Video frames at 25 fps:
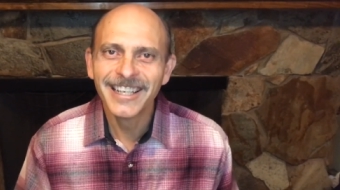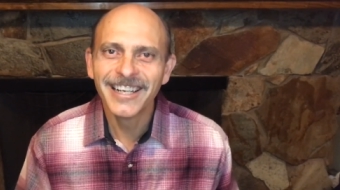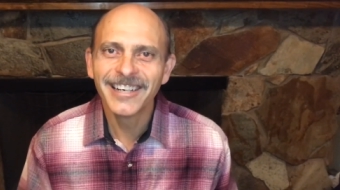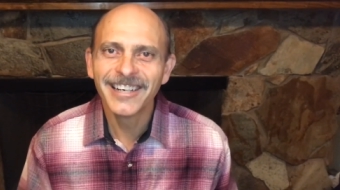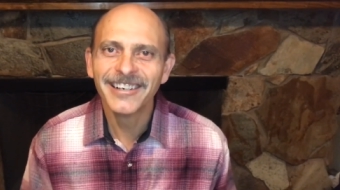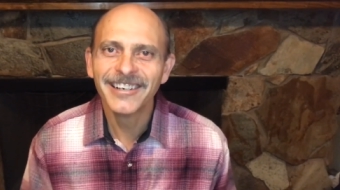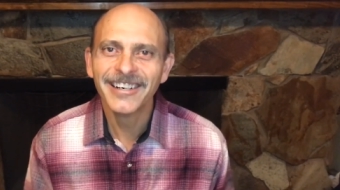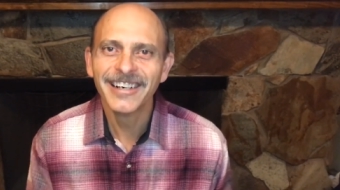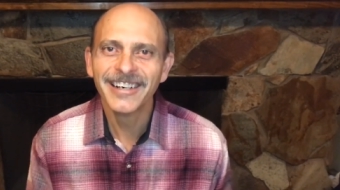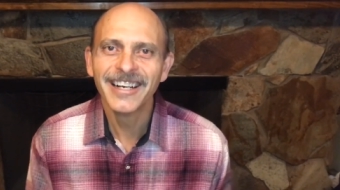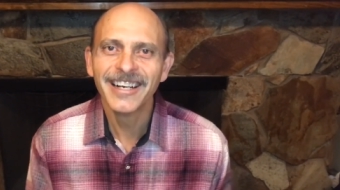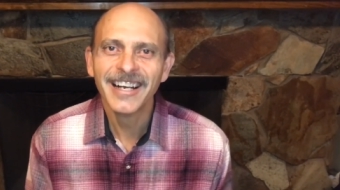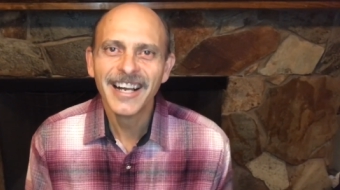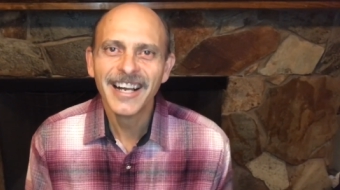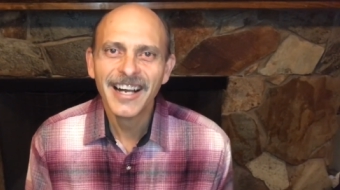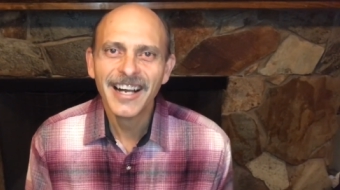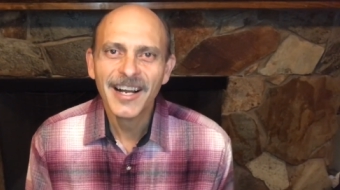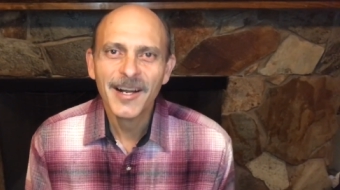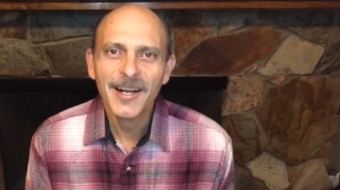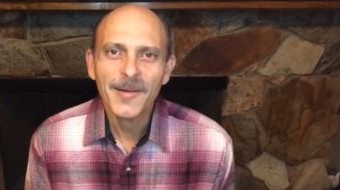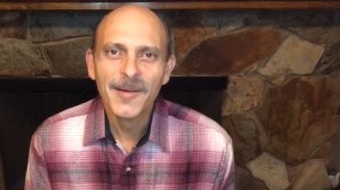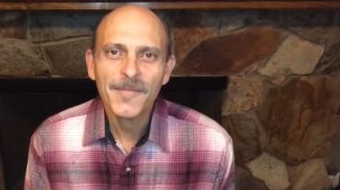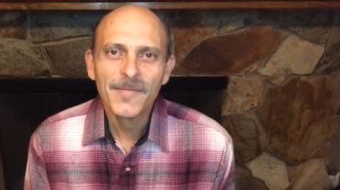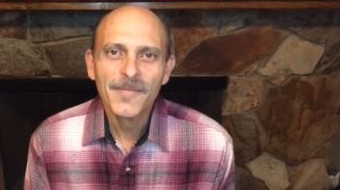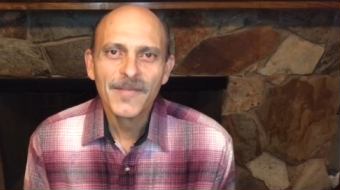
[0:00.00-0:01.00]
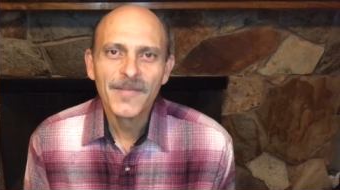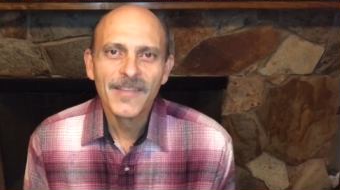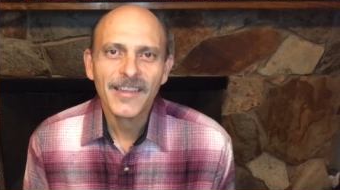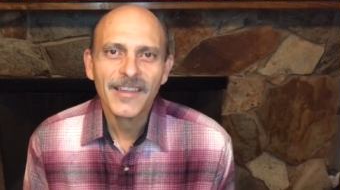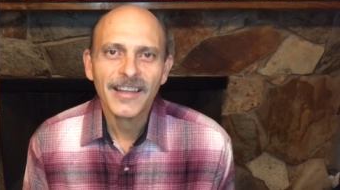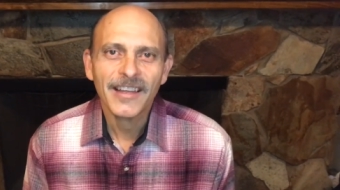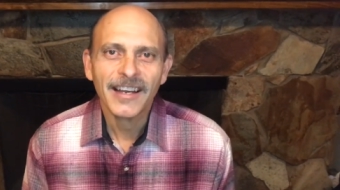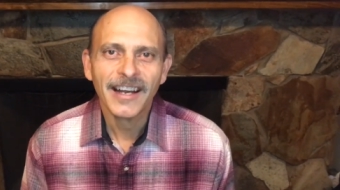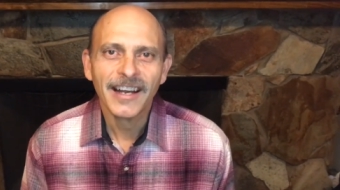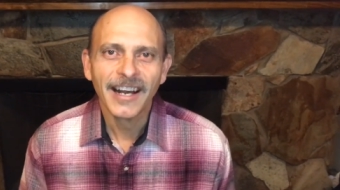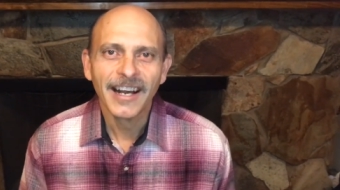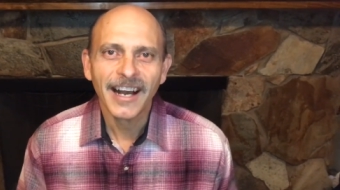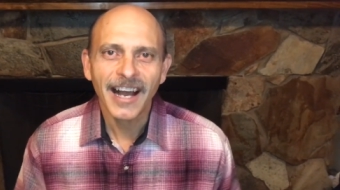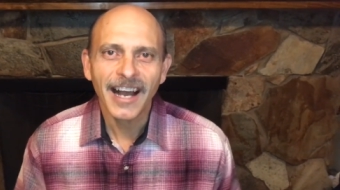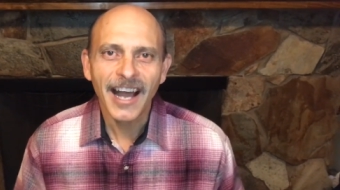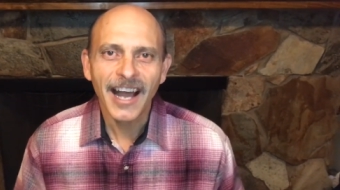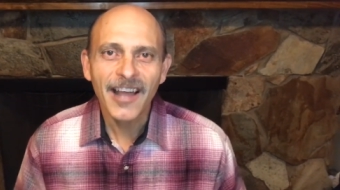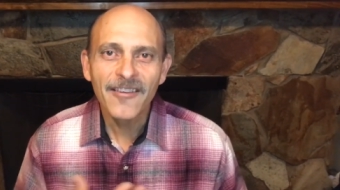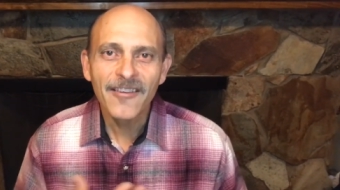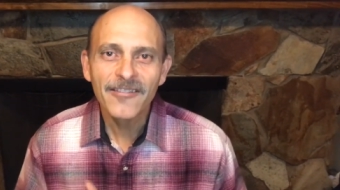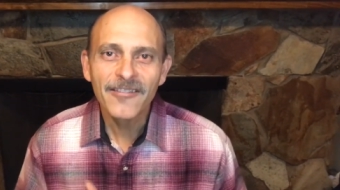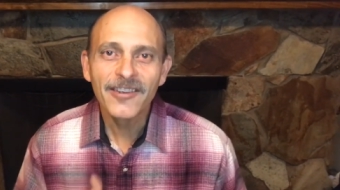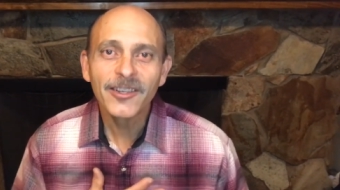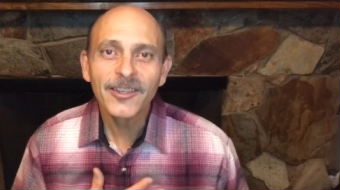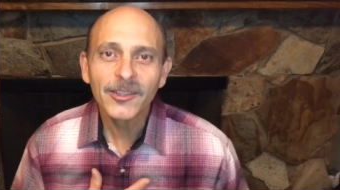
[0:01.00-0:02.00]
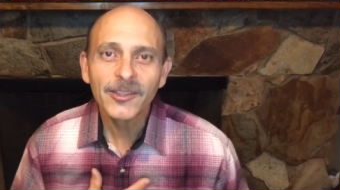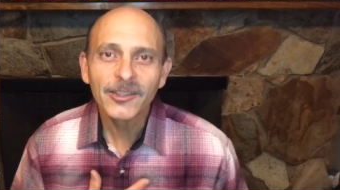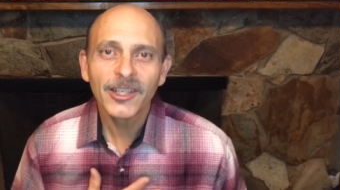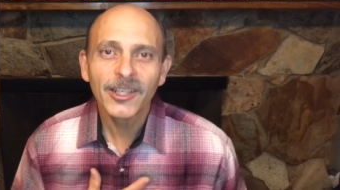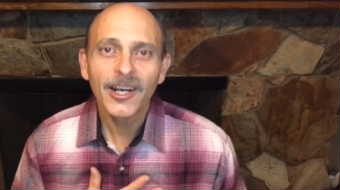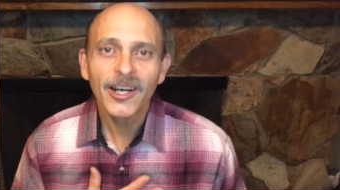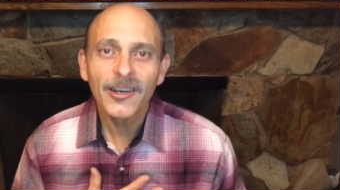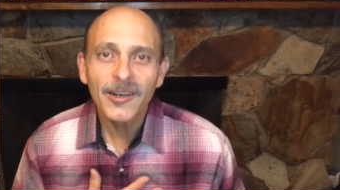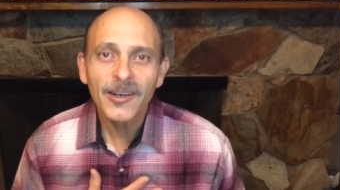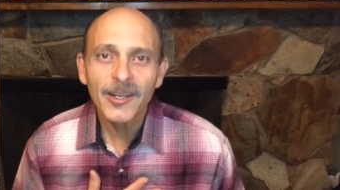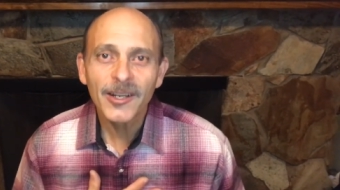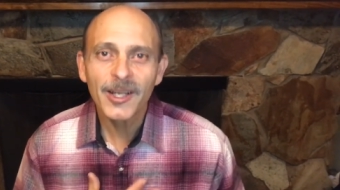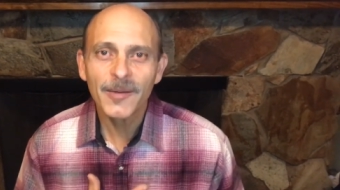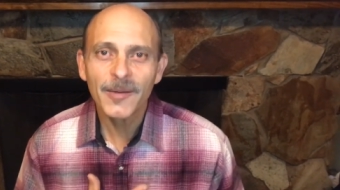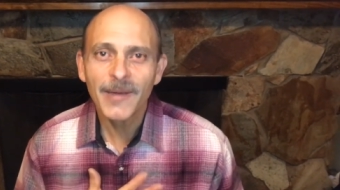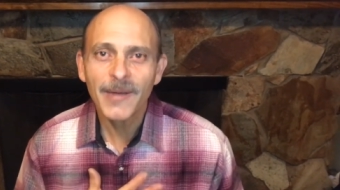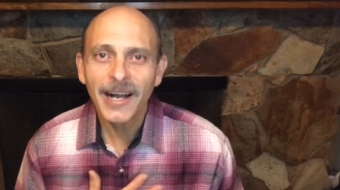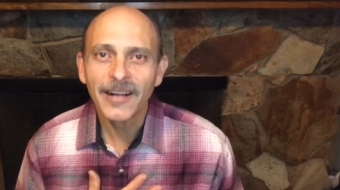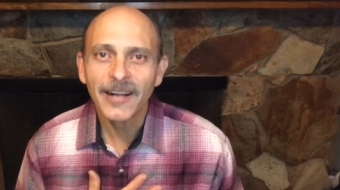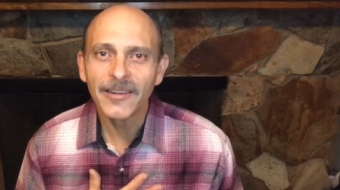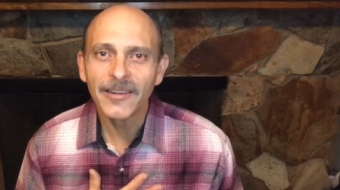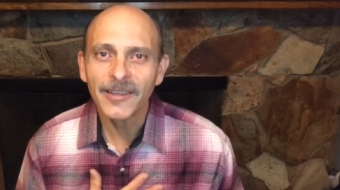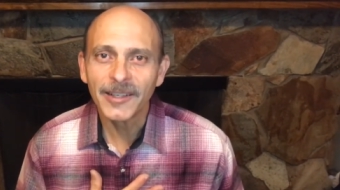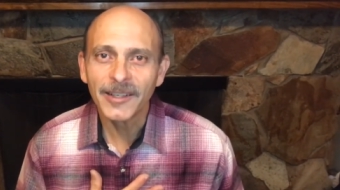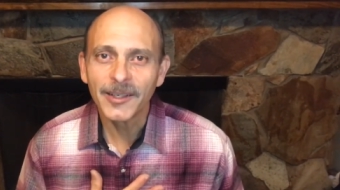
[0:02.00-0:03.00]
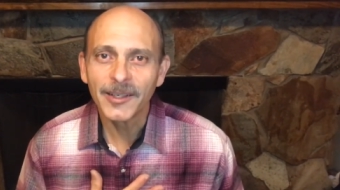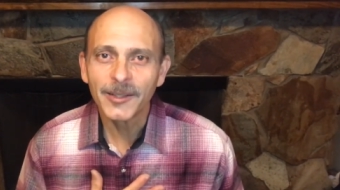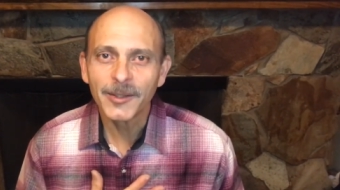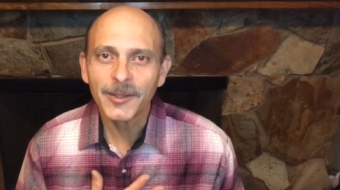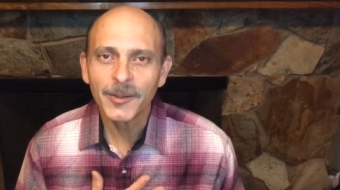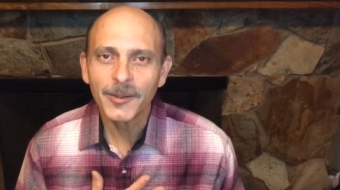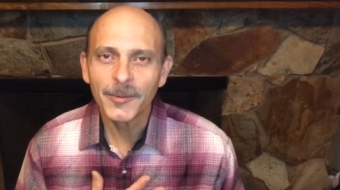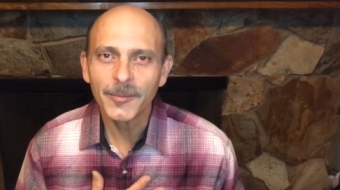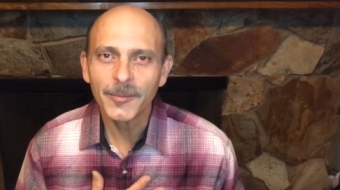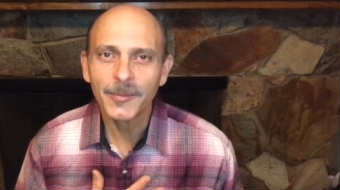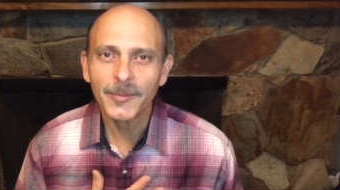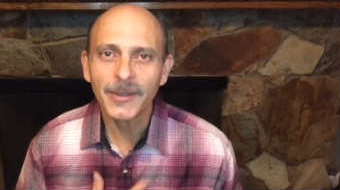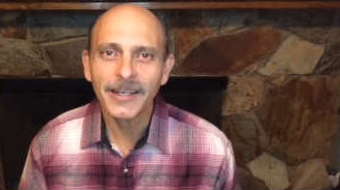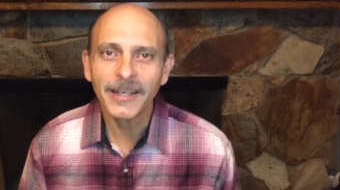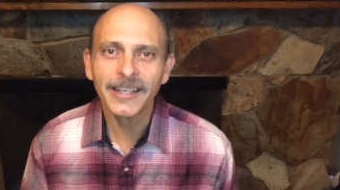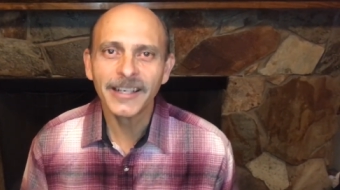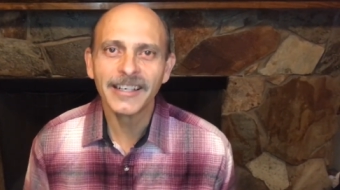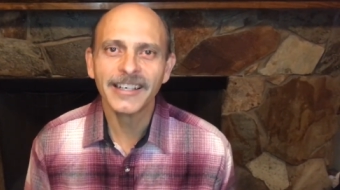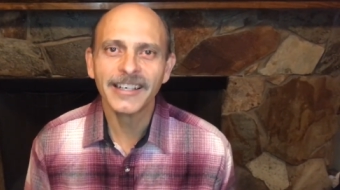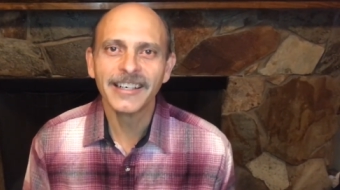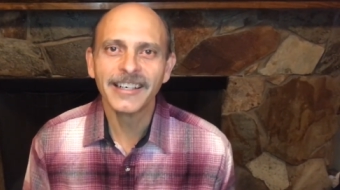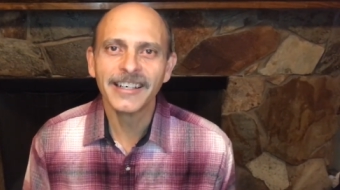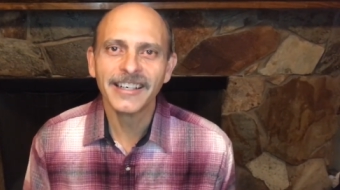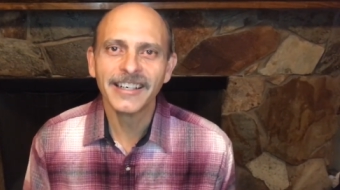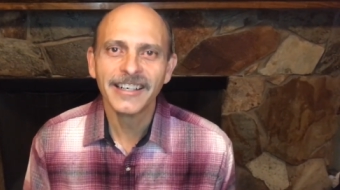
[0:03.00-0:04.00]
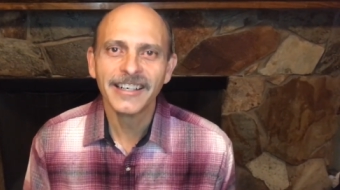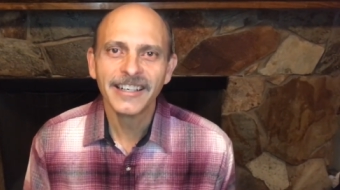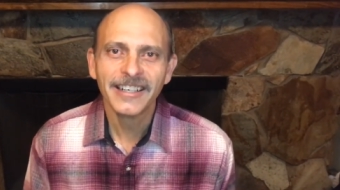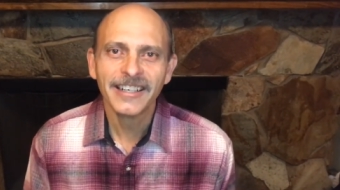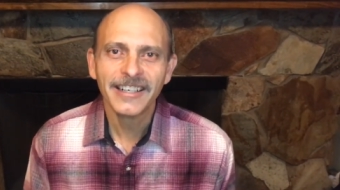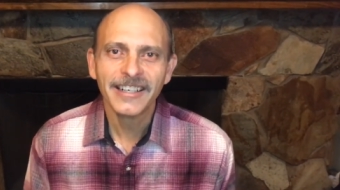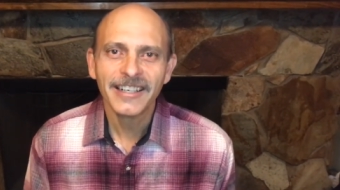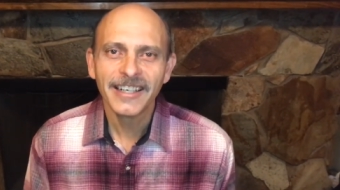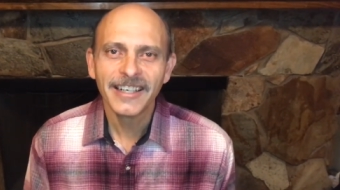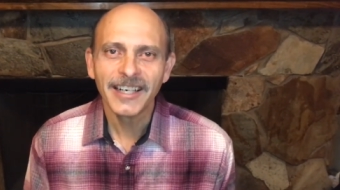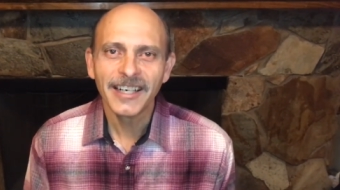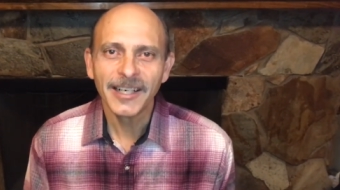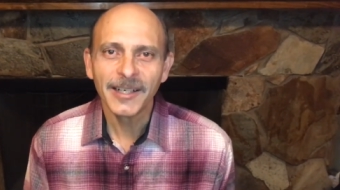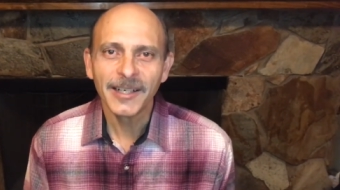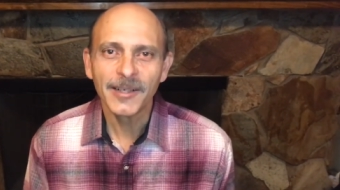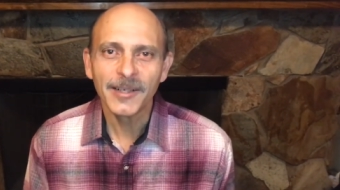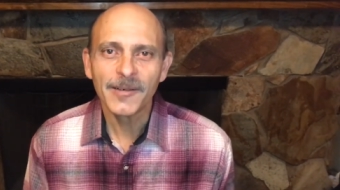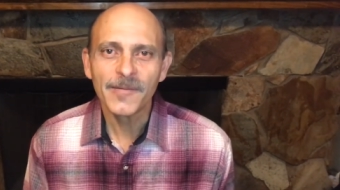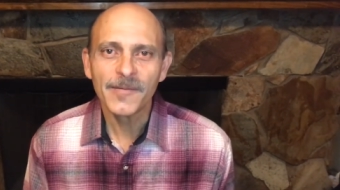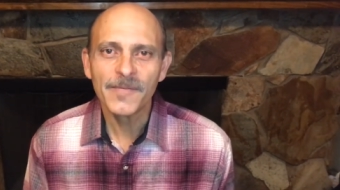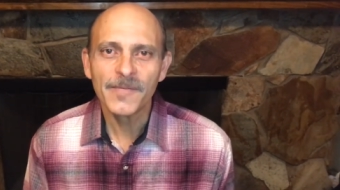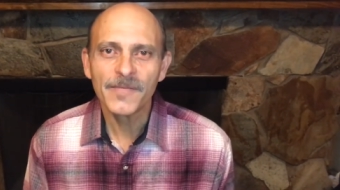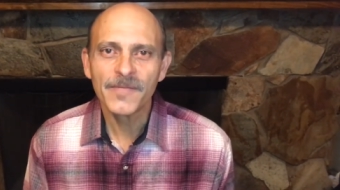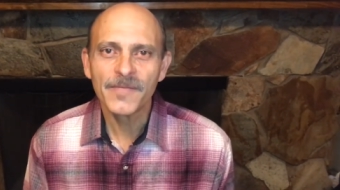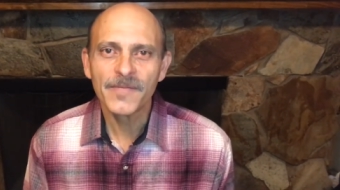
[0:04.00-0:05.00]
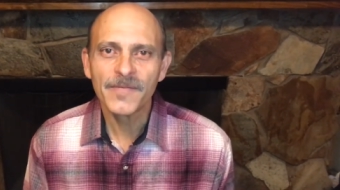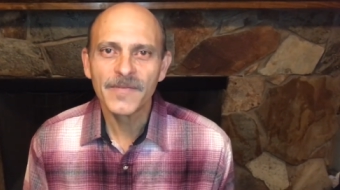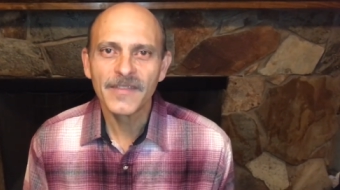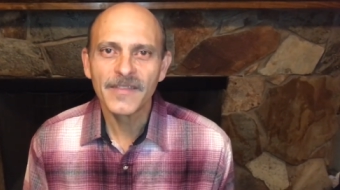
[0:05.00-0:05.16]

now, I feel sorry about this, but um,